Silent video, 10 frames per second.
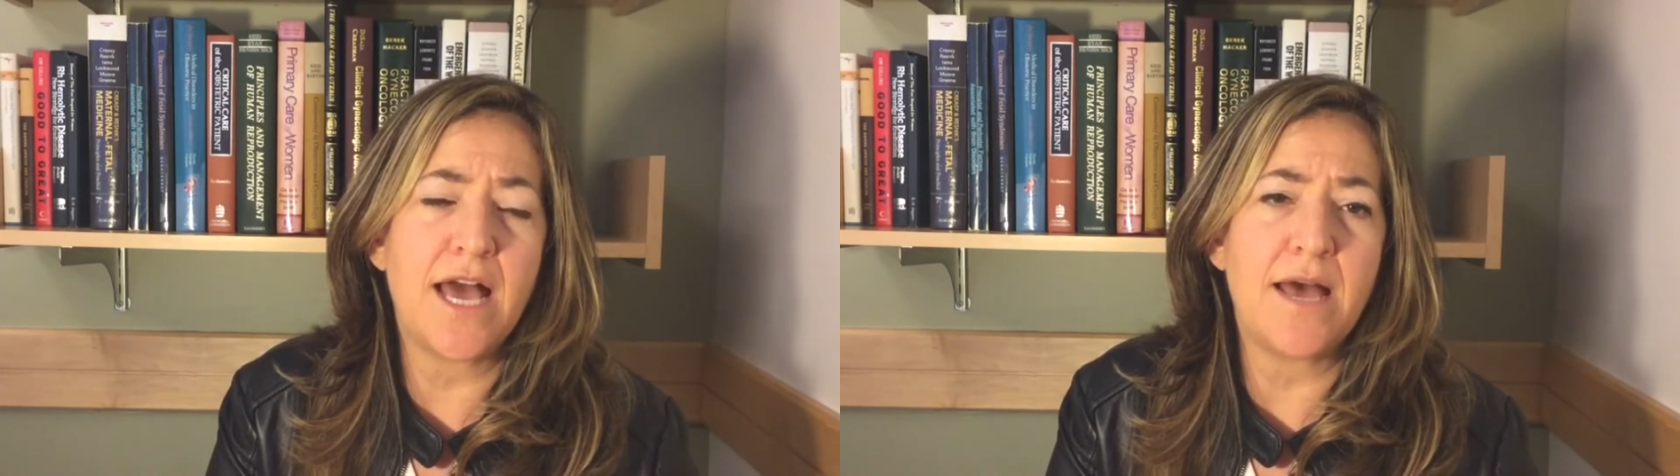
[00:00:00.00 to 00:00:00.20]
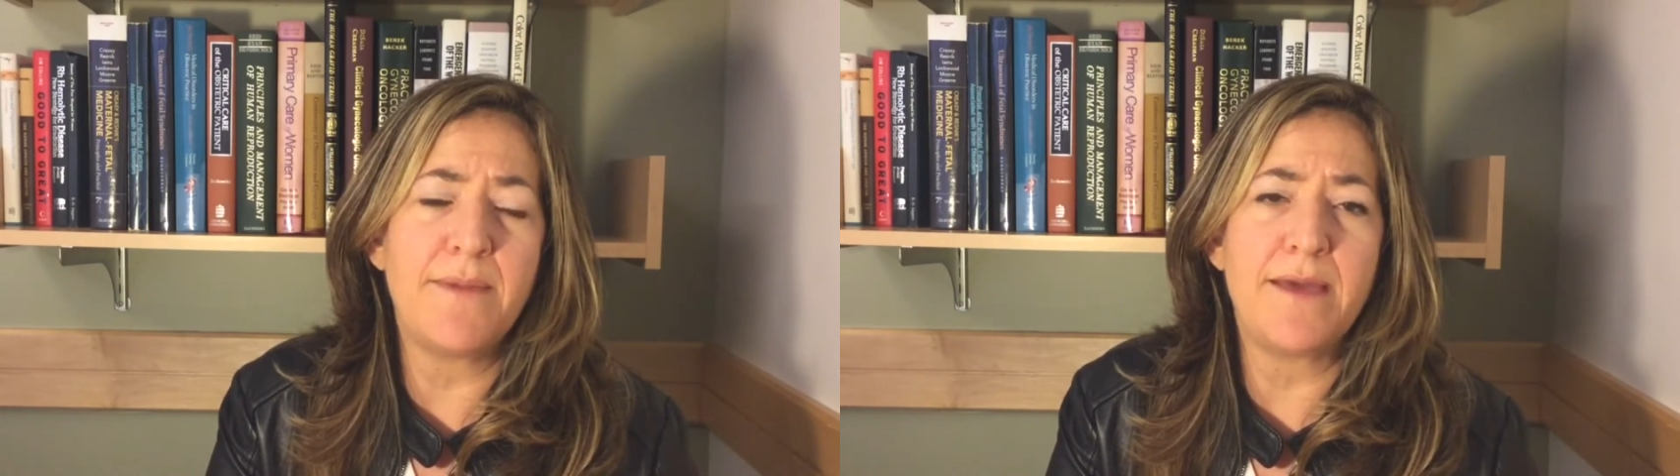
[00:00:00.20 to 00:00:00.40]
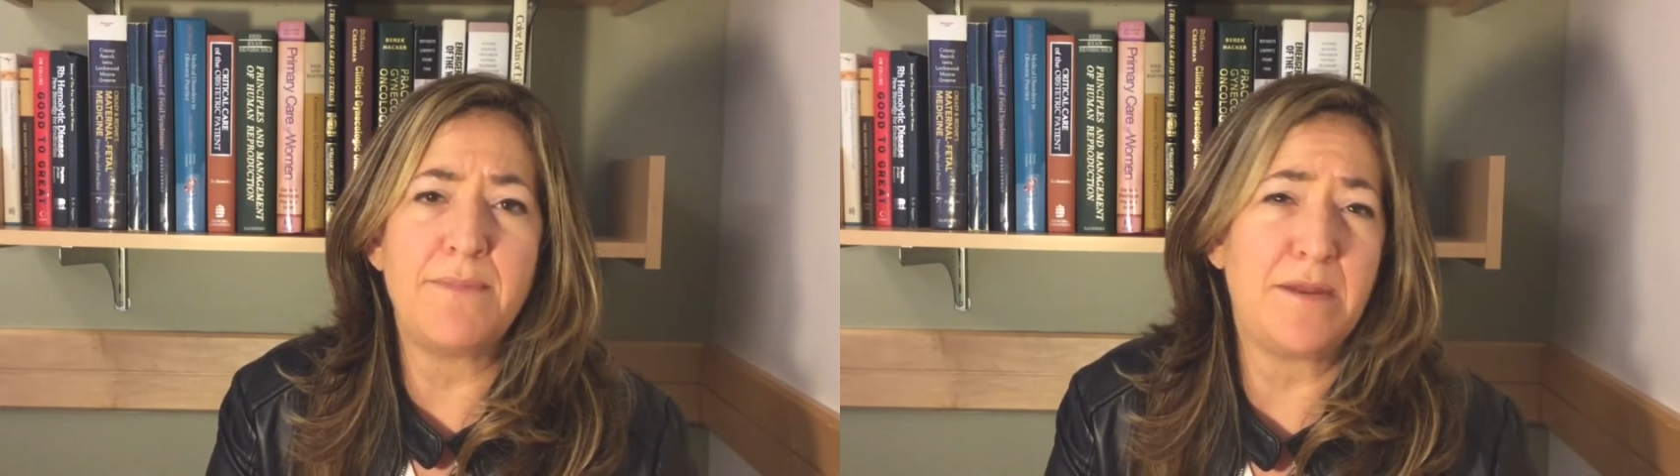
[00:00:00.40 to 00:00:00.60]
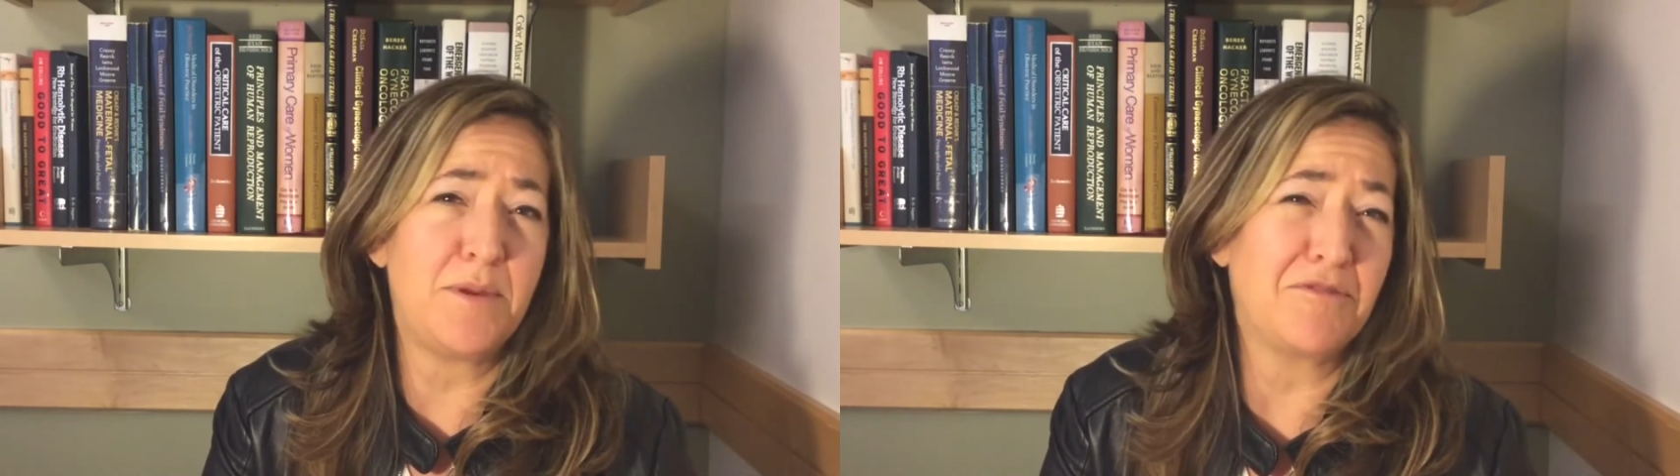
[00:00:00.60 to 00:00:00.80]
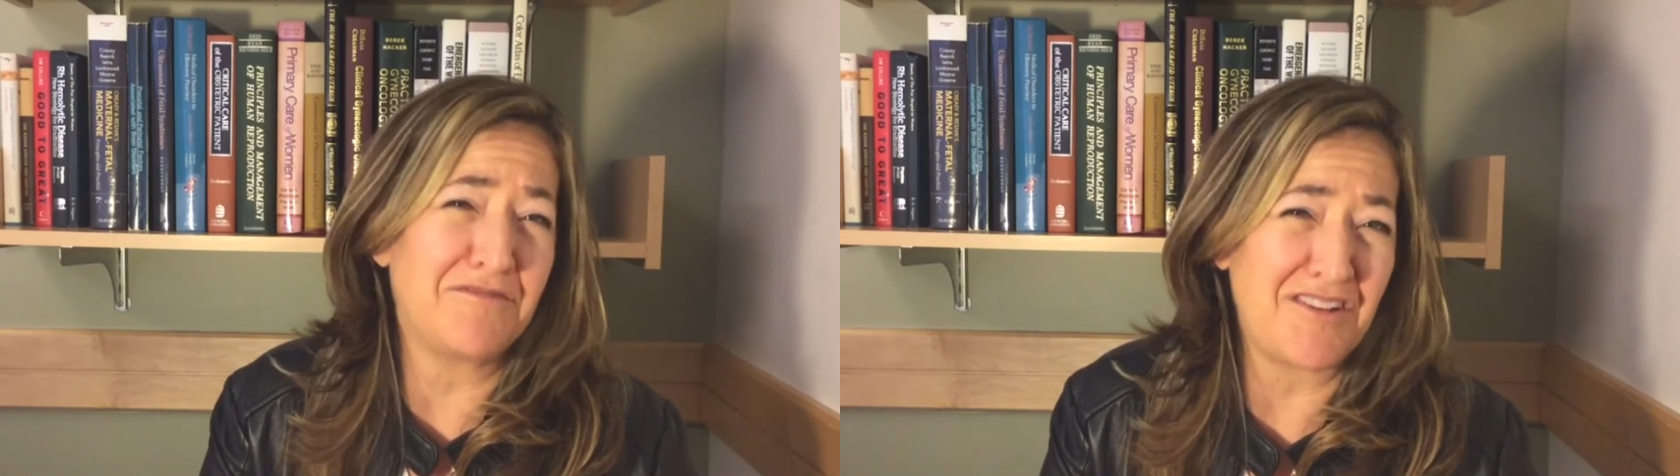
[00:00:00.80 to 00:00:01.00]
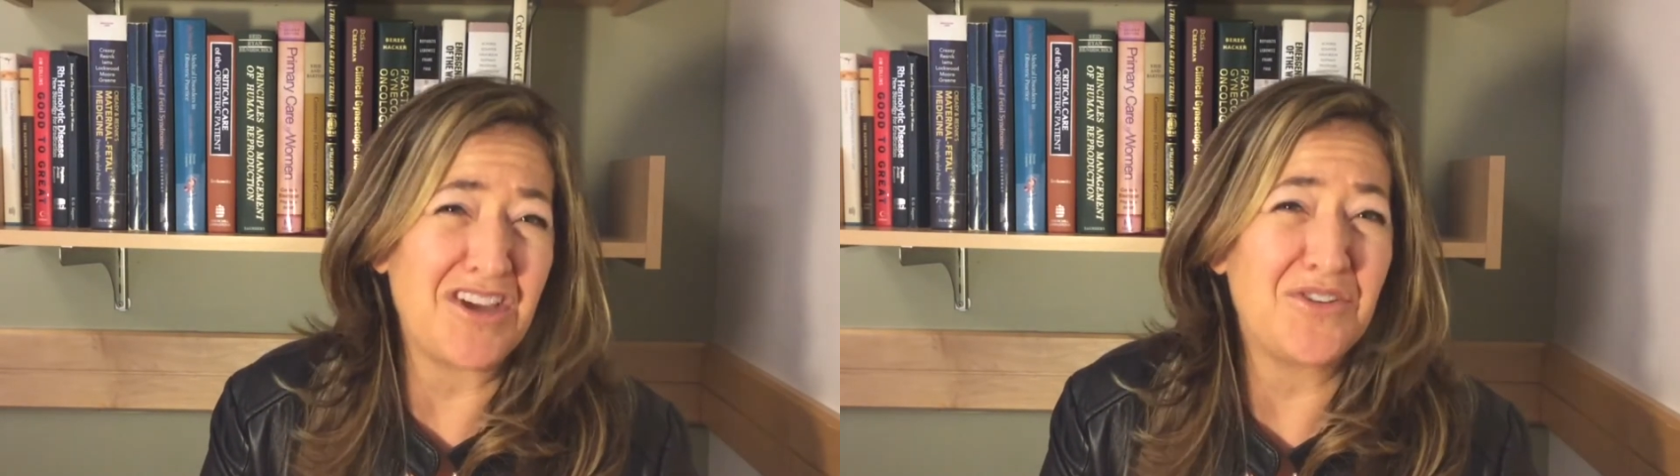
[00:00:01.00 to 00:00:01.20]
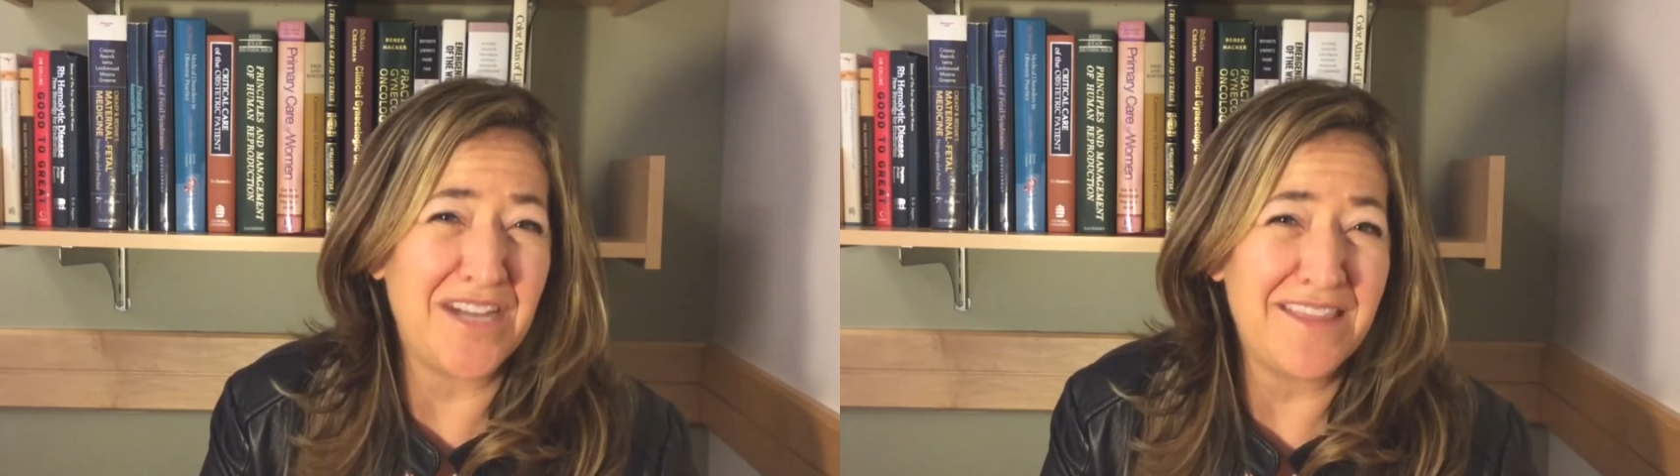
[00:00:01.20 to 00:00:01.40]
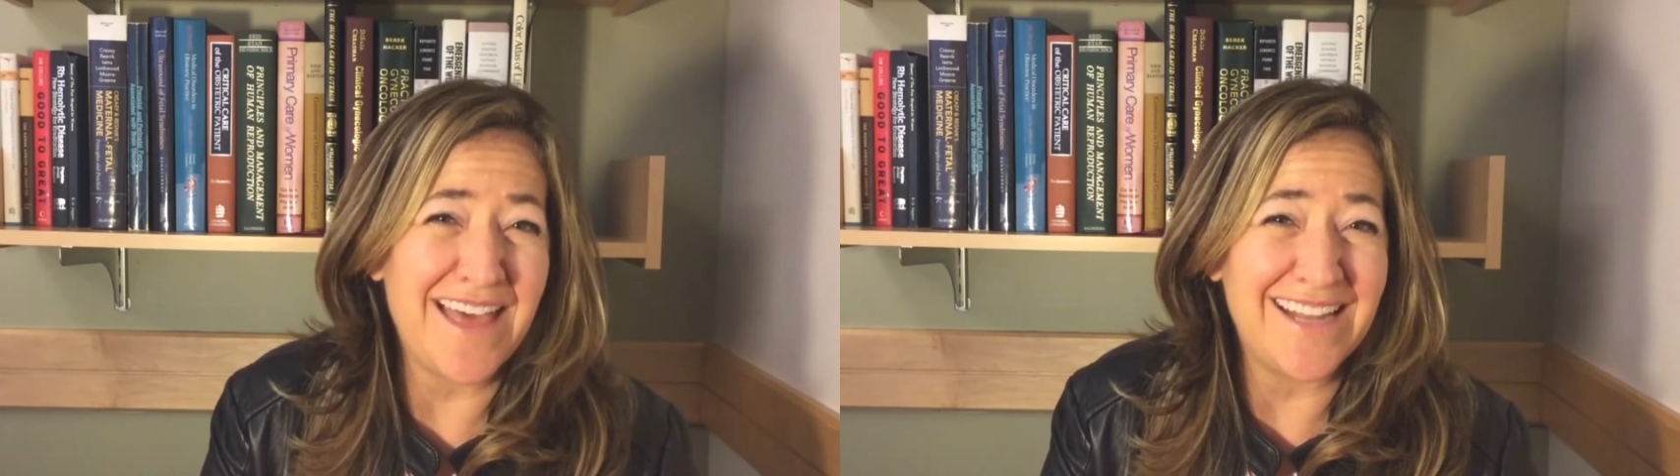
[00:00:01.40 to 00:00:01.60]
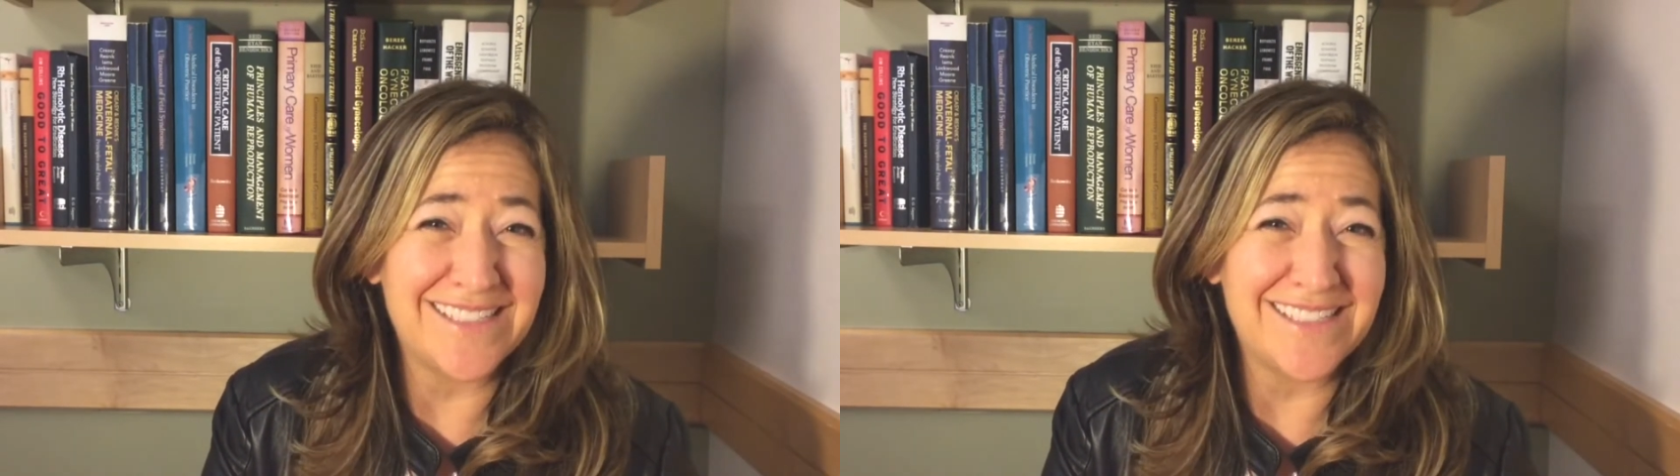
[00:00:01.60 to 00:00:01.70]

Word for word: um, and many people are very good at that.